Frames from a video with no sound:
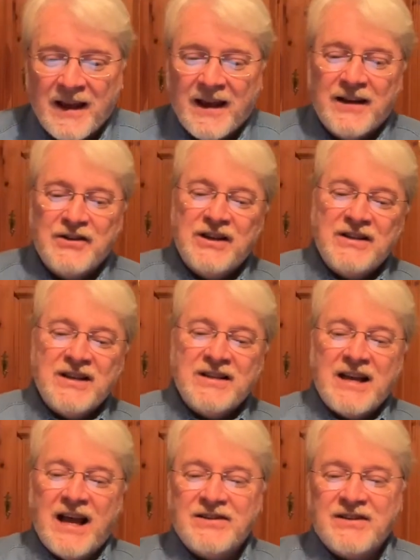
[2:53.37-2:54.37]
And Jesus
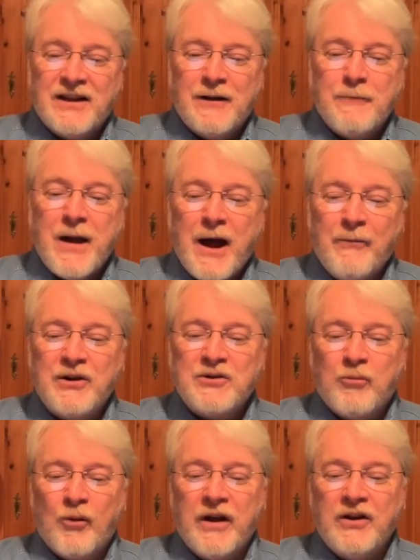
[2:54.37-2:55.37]
asks them, how
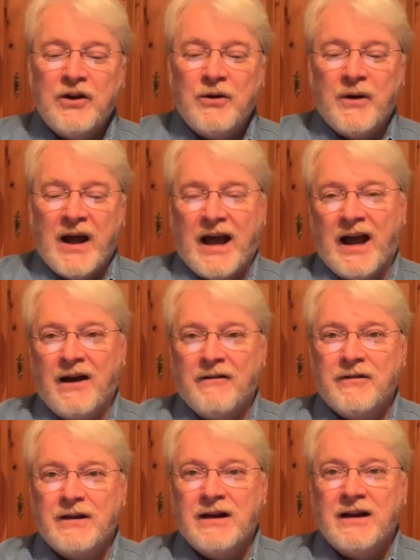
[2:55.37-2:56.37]
much bread do you have?
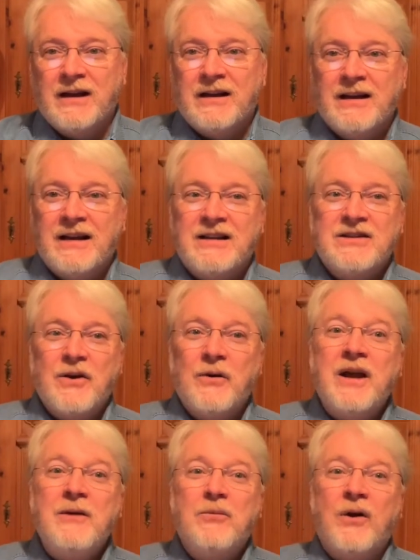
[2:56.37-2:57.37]
So
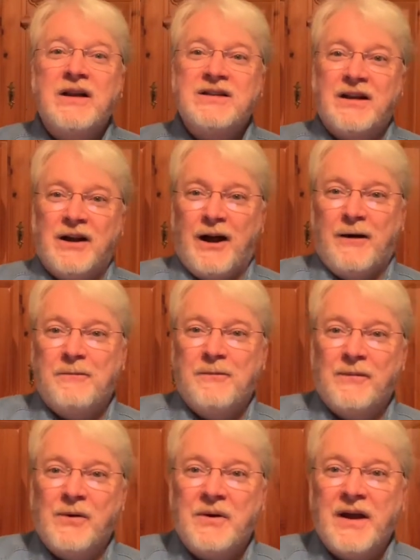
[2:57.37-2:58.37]
he brings it up,
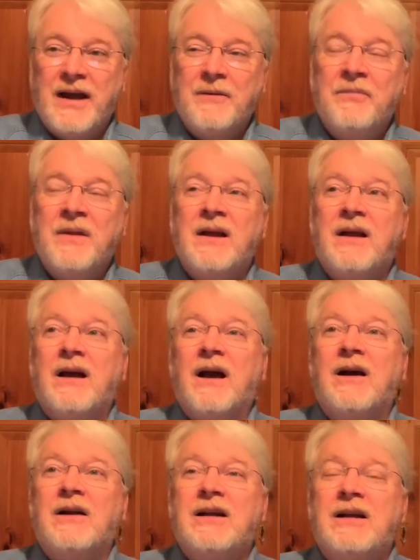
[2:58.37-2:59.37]
okay?
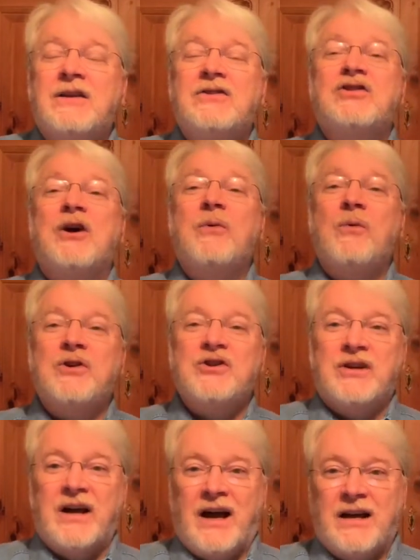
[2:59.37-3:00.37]
Show me what
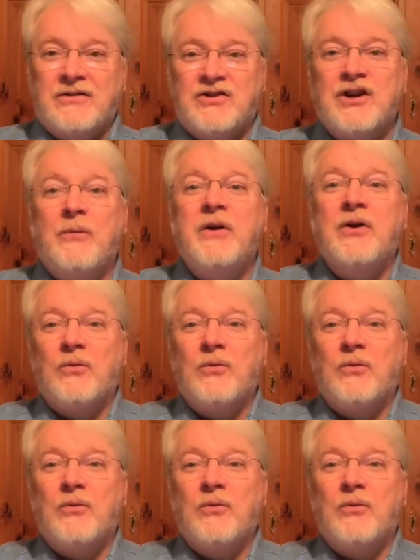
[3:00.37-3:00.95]
you got. Show me your